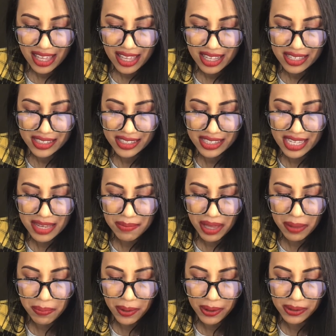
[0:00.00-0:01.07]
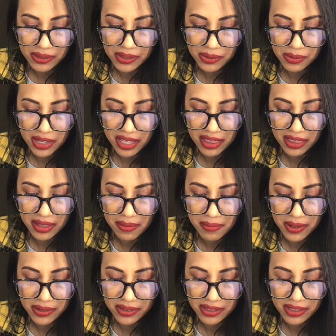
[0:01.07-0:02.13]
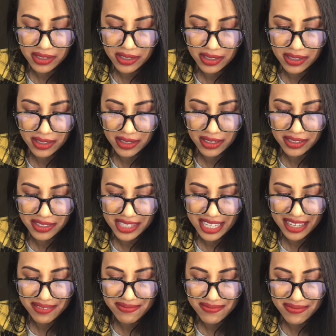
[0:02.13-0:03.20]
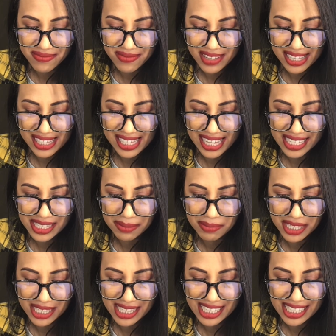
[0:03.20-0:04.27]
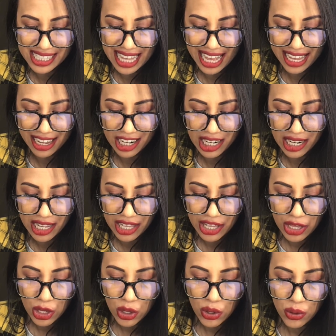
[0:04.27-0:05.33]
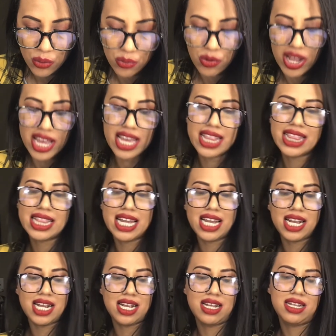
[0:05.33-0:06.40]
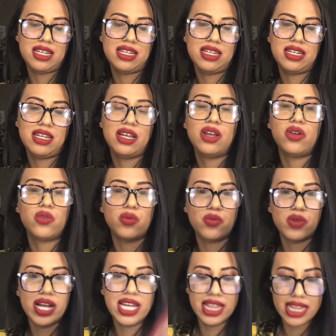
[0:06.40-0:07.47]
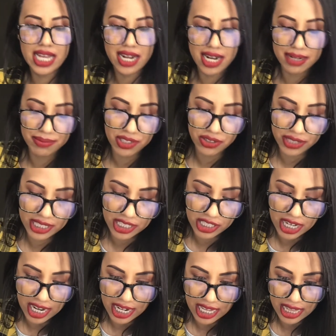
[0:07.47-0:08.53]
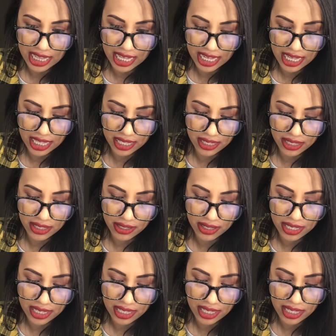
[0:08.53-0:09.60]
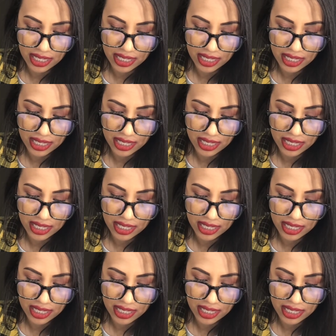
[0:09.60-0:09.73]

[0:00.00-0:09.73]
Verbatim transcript: See my post with the most, you see? It says Miss Desire. Right there. Right there. I'm screenshotting that, okay?